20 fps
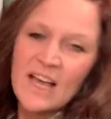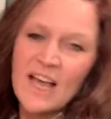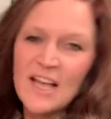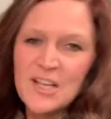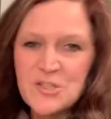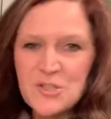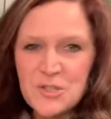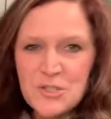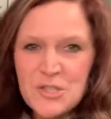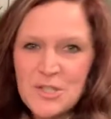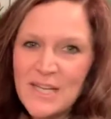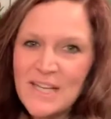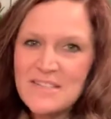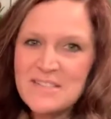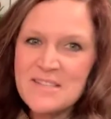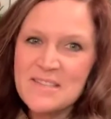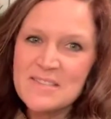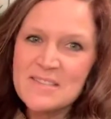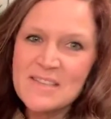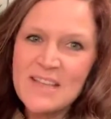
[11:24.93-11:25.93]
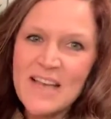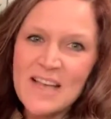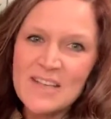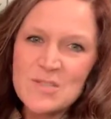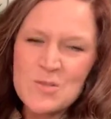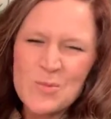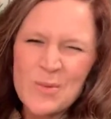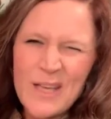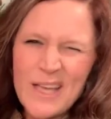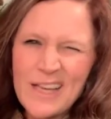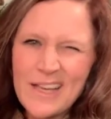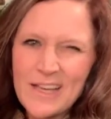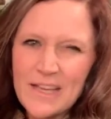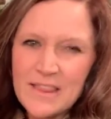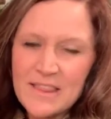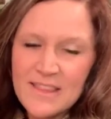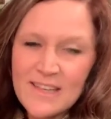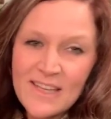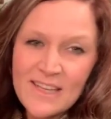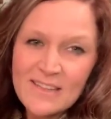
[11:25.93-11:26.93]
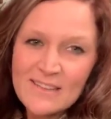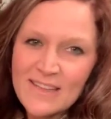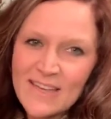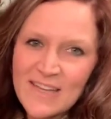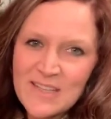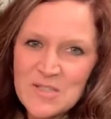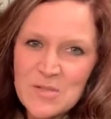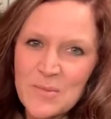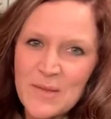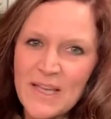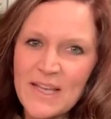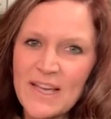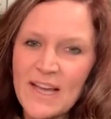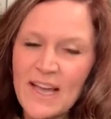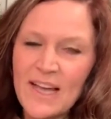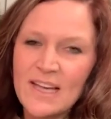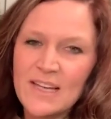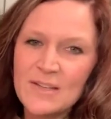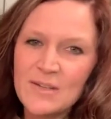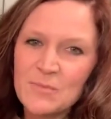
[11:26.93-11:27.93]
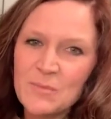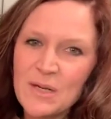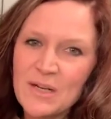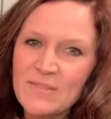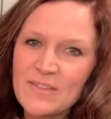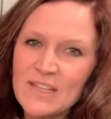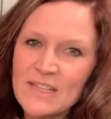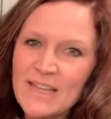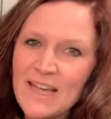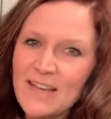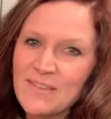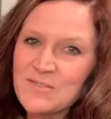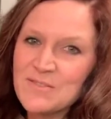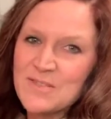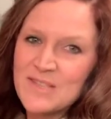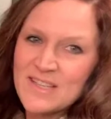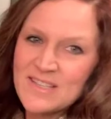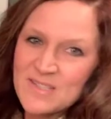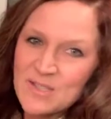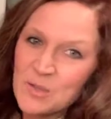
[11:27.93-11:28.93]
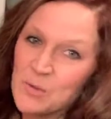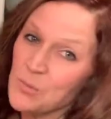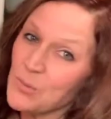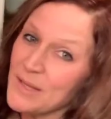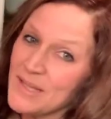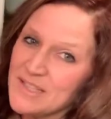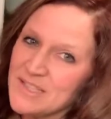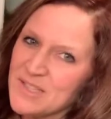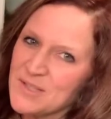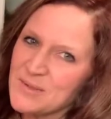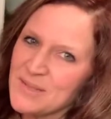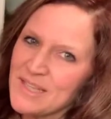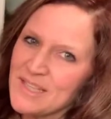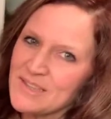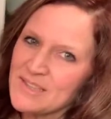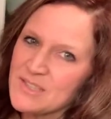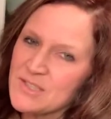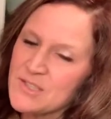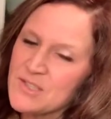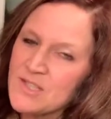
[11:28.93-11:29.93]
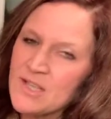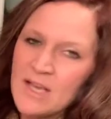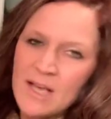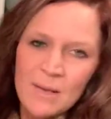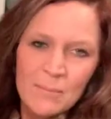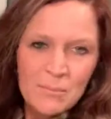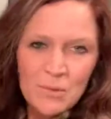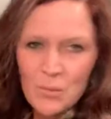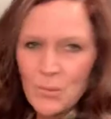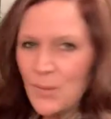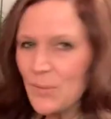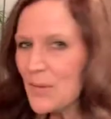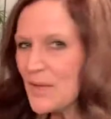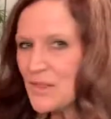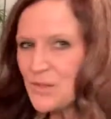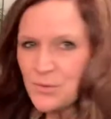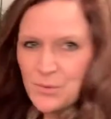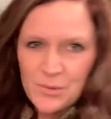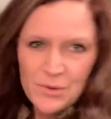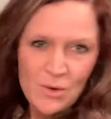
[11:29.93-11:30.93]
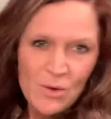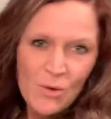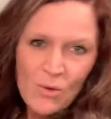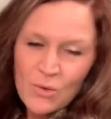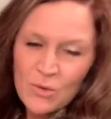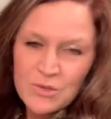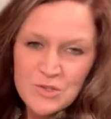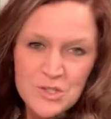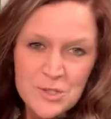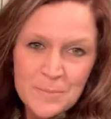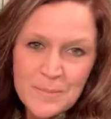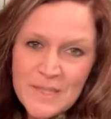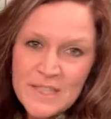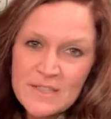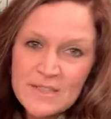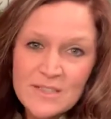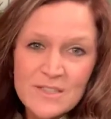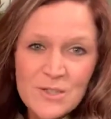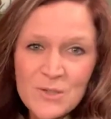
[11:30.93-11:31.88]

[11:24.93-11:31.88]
I showed you guys this last week, I think last week, on one of our lives. These are reindeer antlers, but we went through the whole spiel.